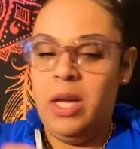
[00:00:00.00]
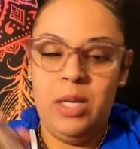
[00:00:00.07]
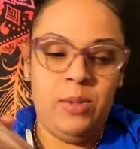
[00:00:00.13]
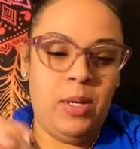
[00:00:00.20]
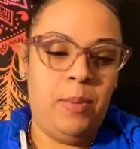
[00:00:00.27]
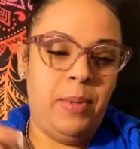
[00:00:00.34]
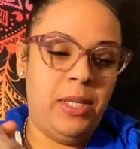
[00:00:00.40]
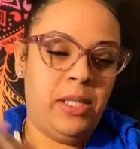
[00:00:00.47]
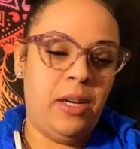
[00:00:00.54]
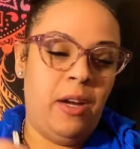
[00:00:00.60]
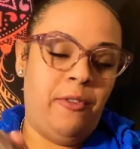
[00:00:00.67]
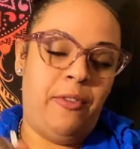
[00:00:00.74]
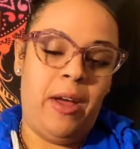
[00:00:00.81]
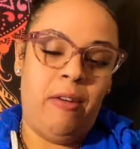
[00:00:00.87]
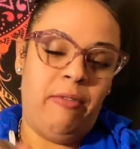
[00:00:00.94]
Simply
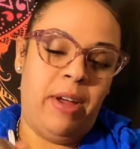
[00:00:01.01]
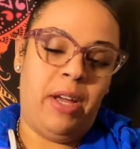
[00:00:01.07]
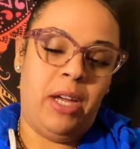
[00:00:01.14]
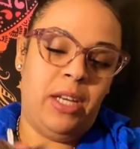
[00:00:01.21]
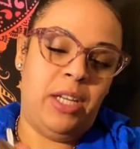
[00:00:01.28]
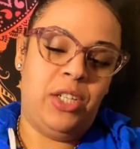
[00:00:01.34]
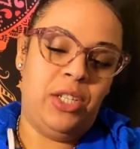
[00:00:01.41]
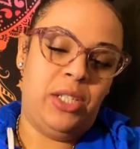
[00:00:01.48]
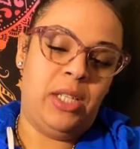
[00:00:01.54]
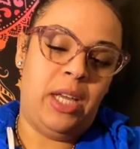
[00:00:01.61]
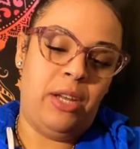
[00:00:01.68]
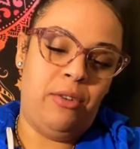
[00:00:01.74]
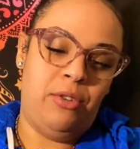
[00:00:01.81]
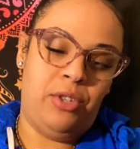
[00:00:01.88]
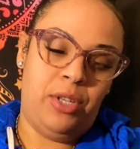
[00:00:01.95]
Certified Recognition's
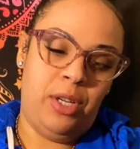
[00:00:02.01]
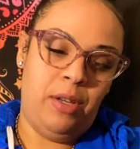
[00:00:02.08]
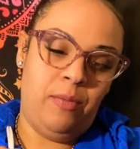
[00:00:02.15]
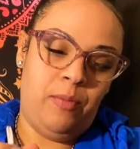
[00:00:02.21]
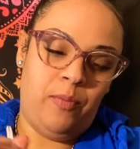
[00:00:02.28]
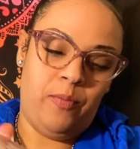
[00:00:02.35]
energy.